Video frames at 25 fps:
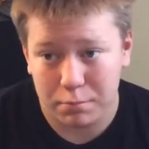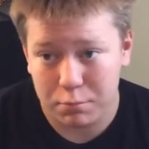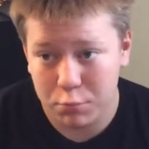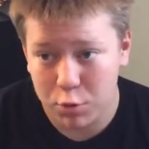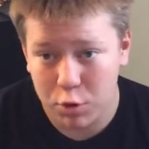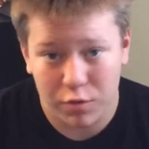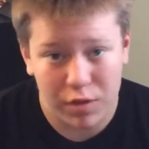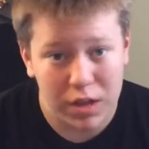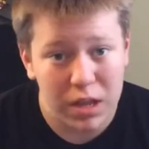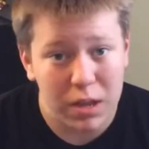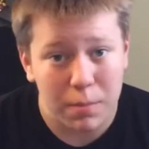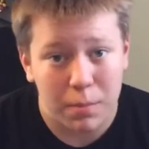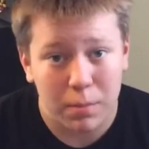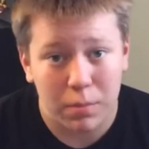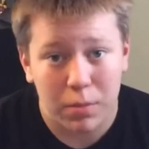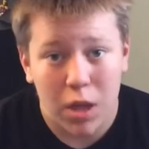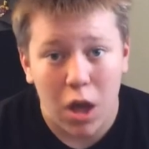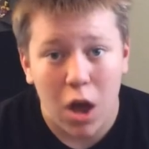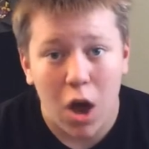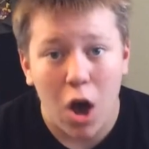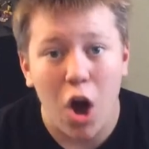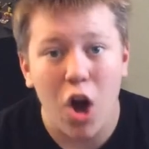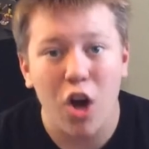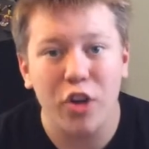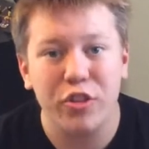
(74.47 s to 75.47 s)
movie.
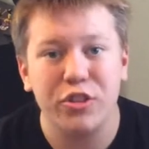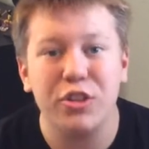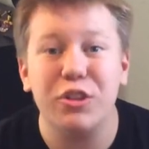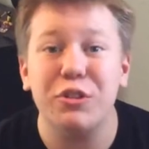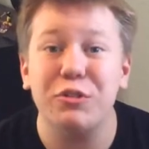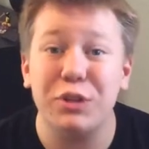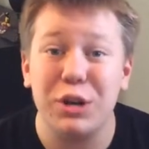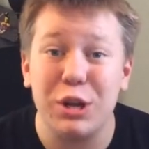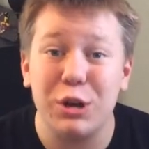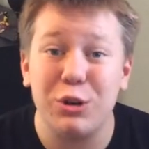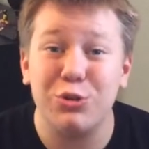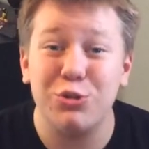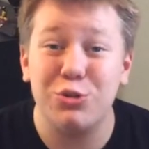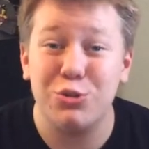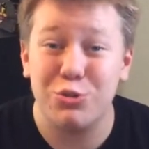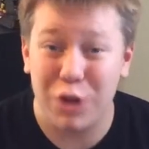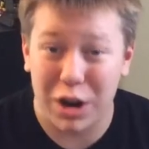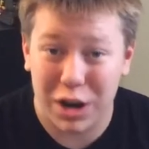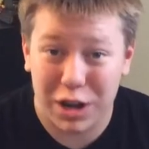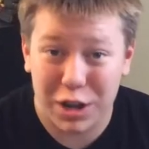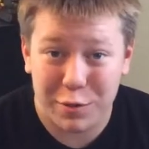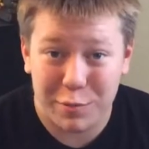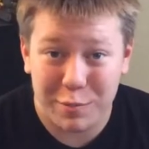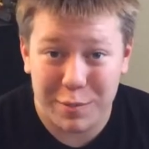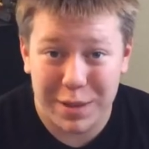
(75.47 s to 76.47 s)
Also, Neil
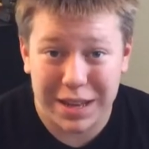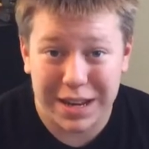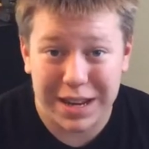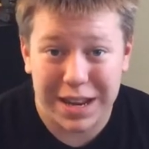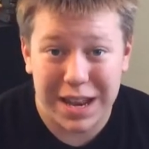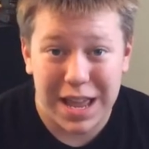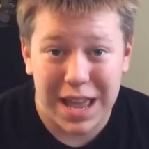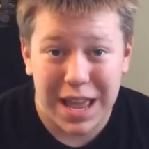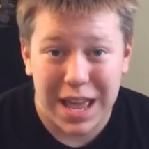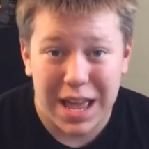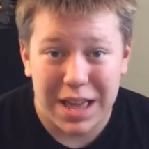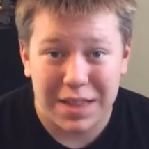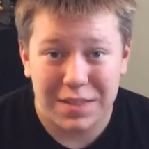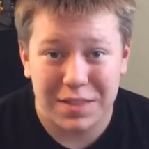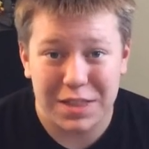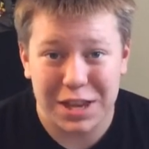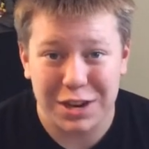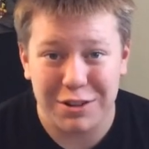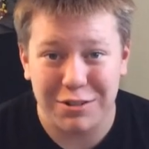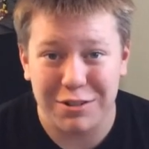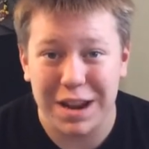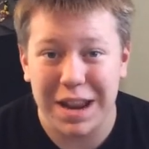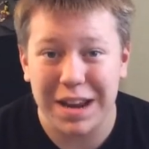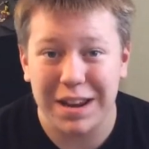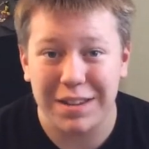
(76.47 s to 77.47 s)
Druckmann, the
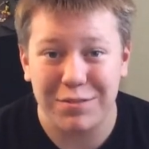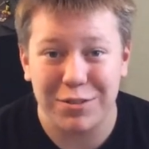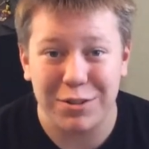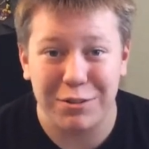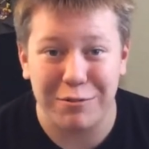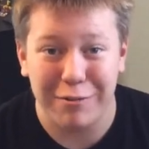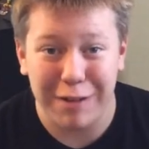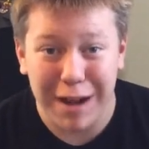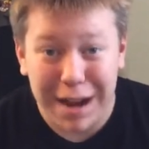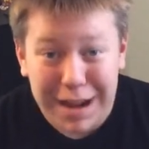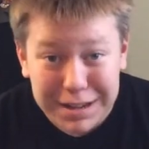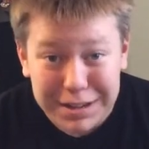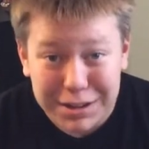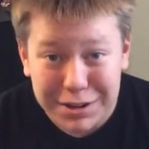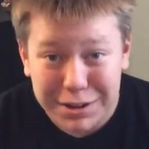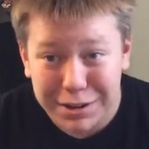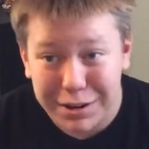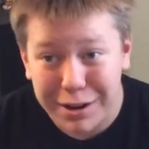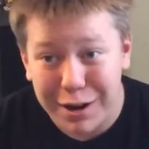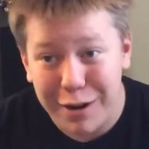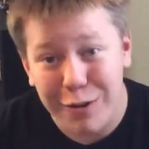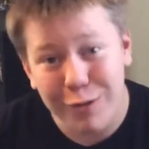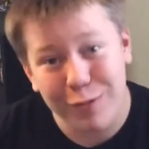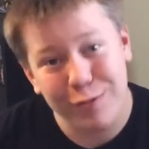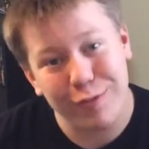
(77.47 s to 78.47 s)
creative
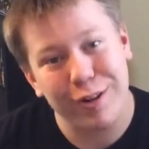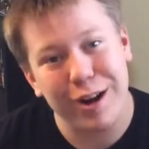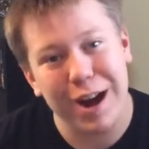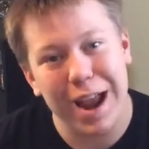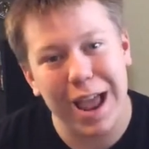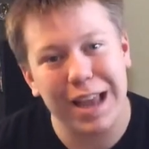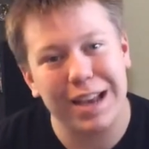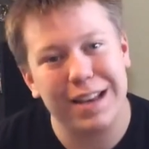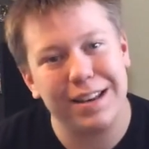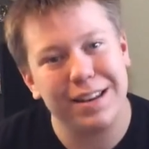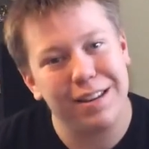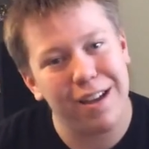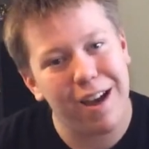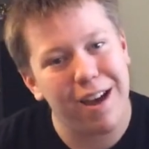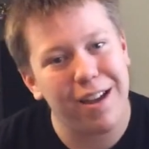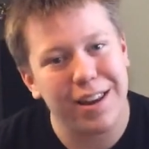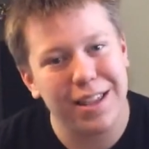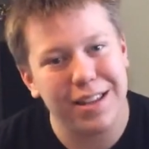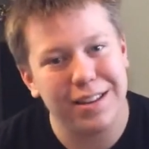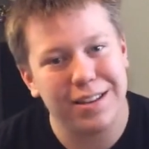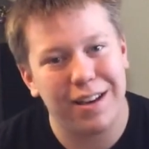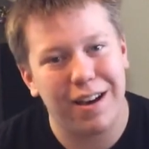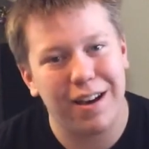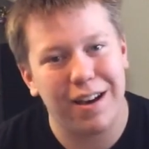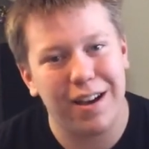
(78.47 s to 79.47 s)
director over at
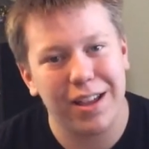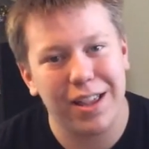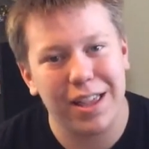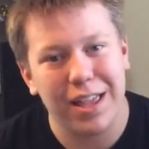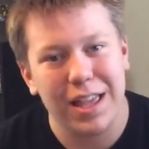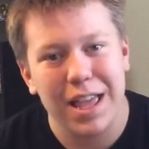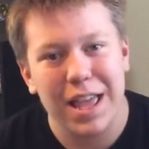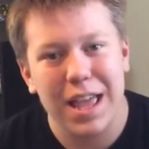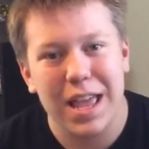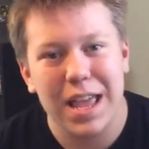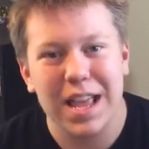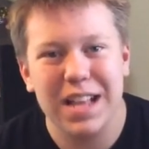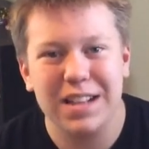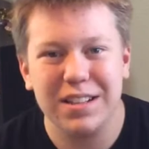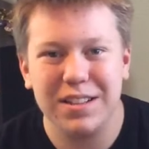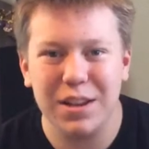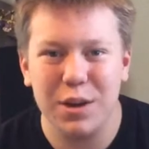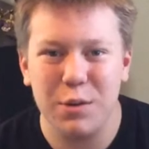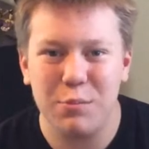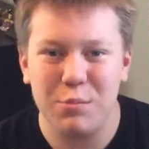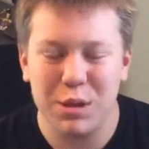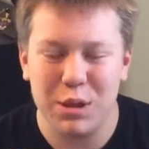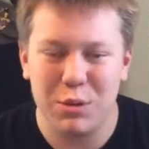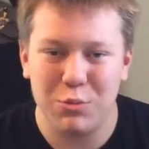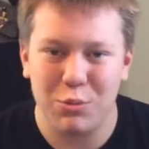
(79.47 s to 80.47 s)
Naughty Dog, is
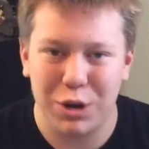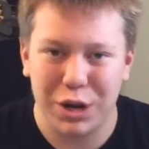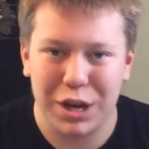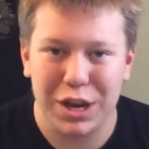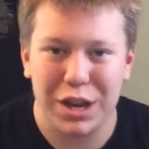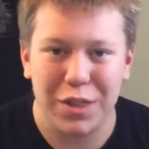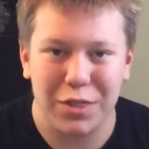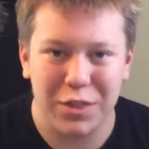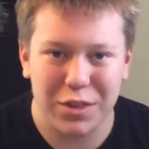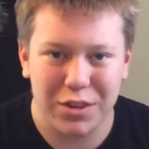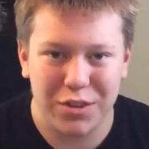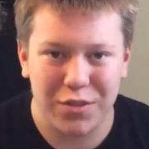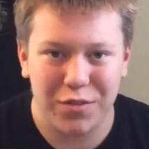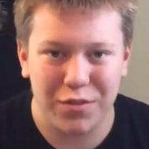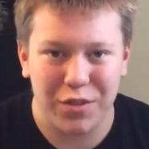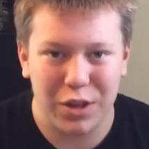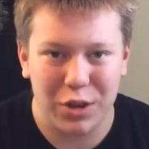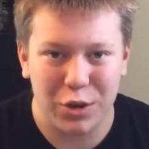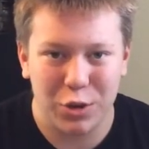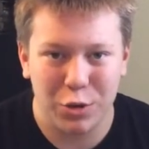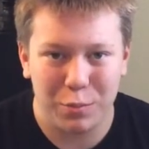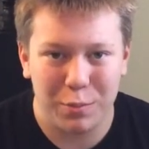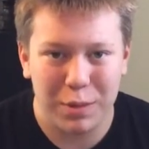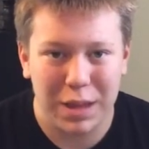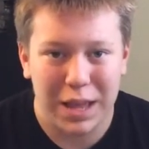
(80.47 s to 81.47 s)
going to be working on this
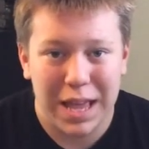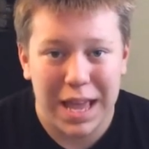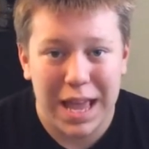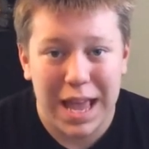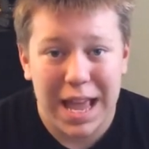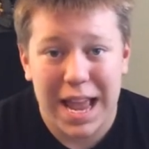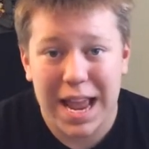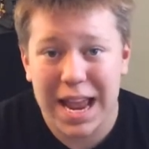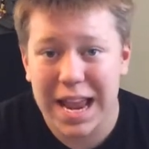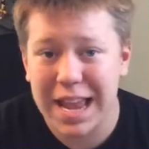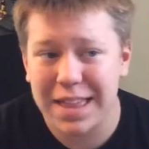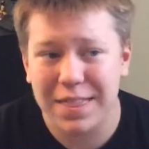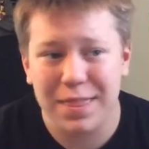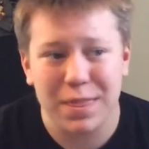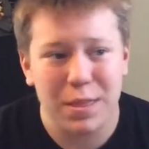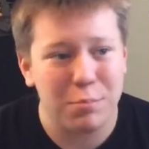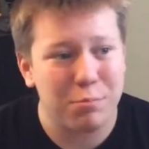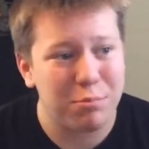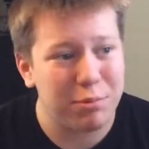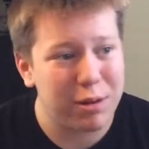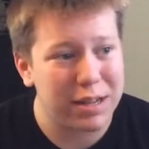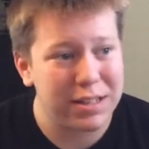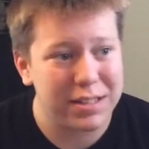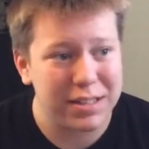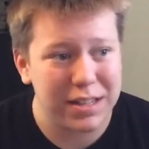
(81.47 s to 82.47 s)
film. And the
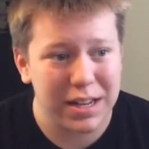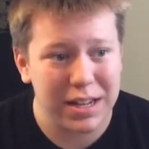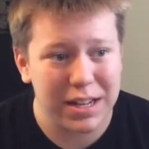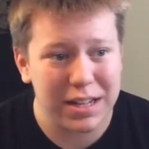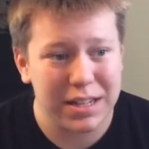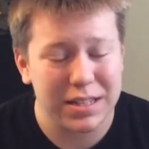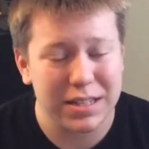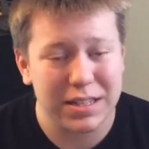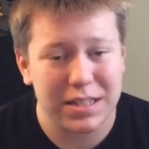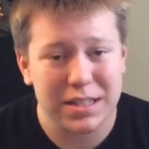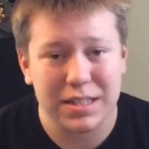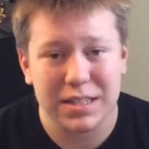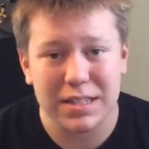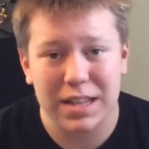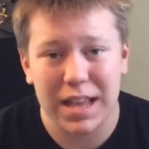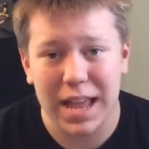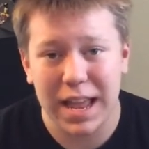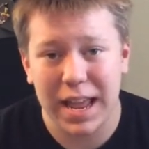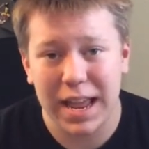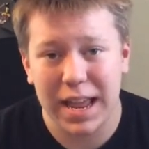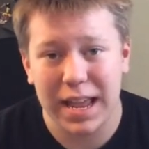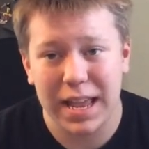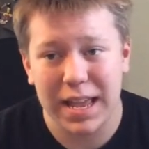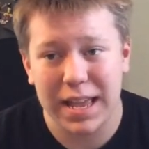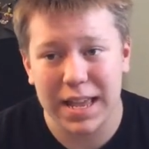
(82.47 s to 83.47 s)
presidents
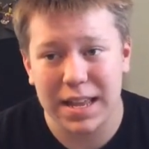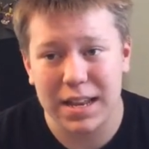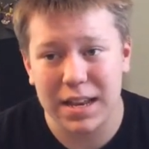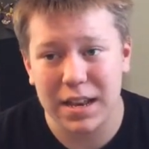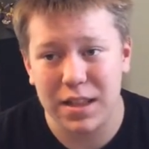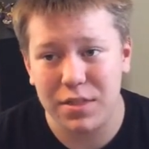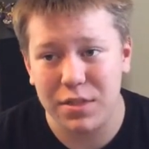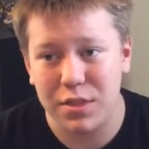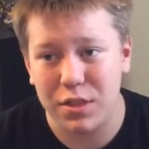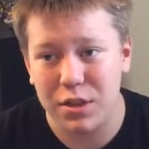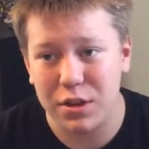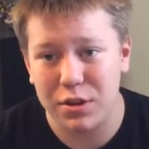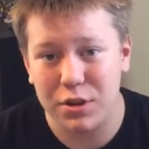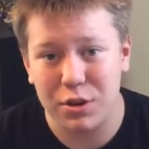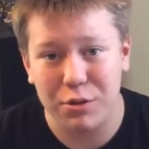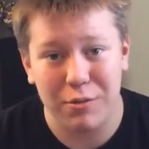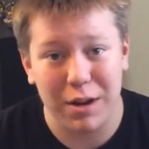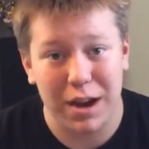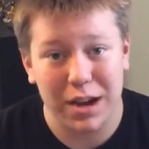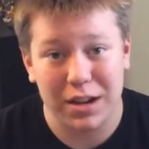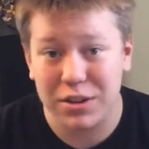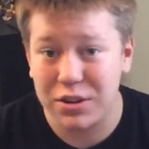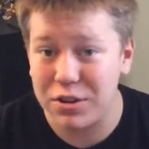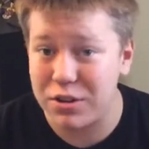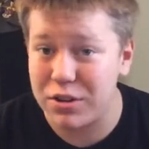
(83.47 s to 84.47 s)
and the
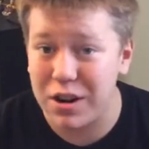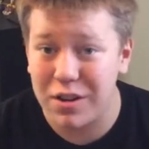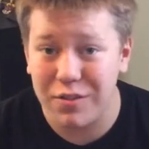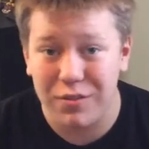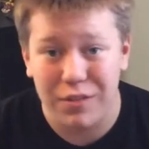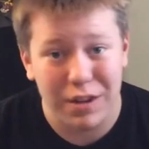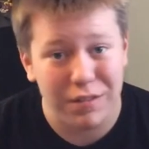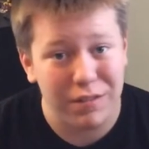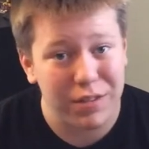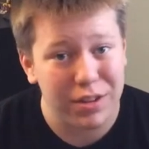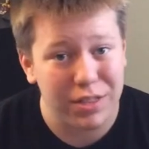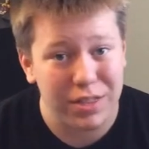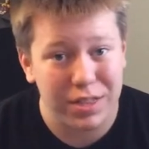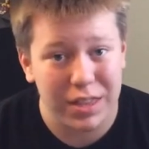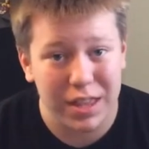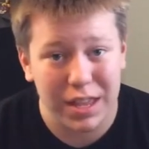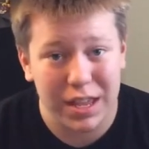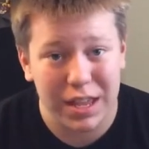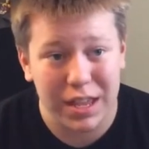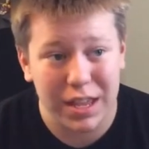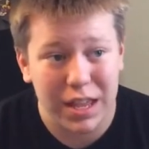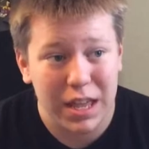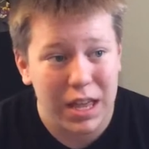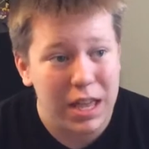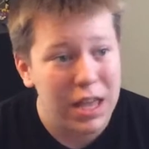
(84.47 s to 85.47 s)
director of
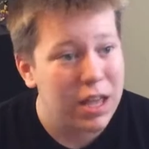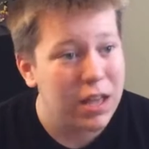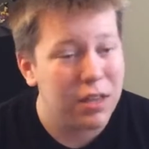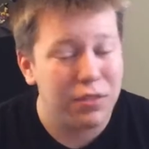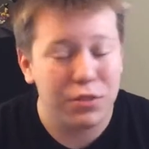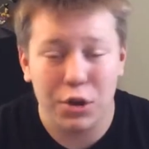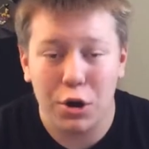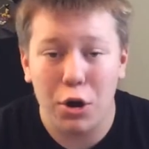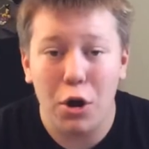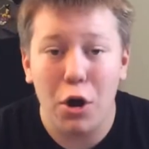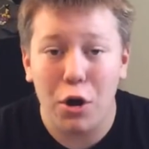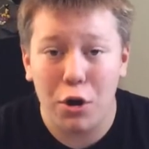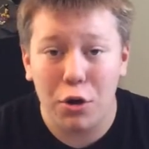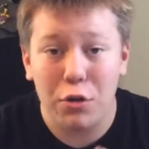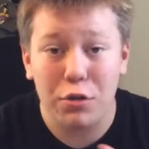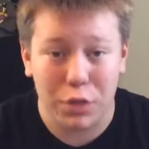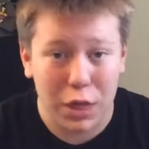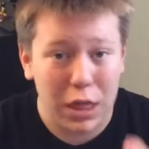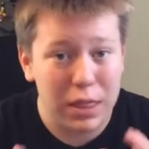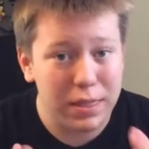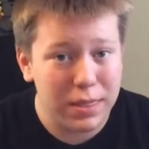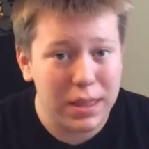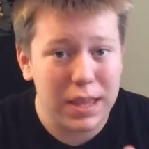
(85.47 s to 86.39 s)
everything, they're all